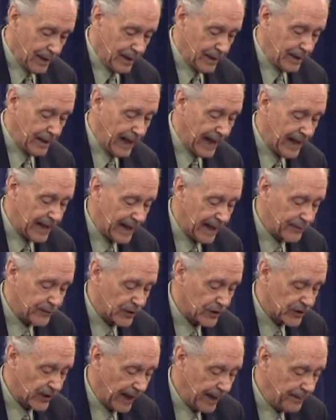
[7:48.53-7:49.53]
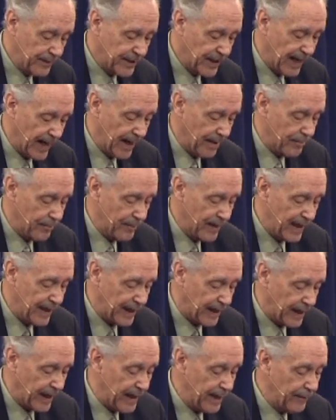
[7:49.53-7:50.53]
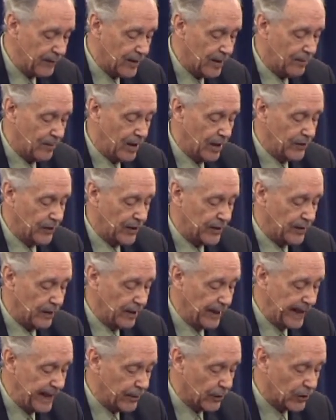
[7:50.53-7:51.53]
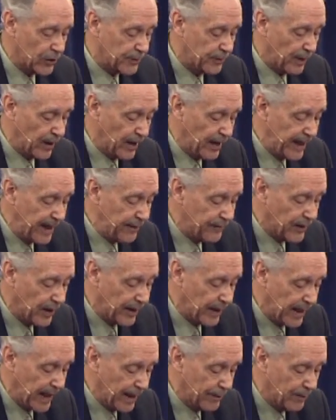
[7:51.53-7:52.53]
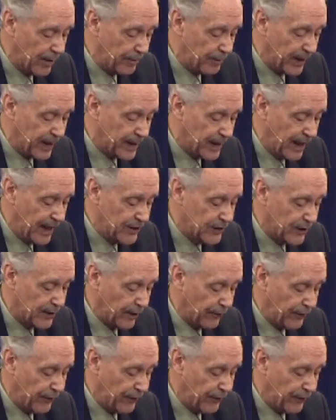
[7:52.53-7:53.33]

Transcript: Yet at the same time, many, even among the leaders, believed in him, but because of the